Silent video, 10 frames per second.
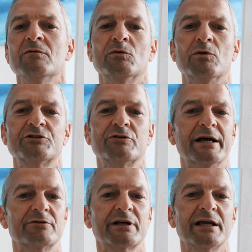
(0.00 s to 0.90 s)
we want to
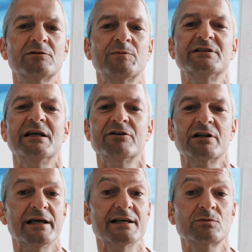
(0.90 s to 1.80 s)
aggregate, but
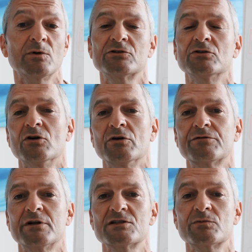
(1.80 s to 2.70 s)
nevertheless want to know if
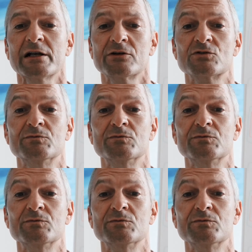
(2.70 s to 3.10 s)
there's values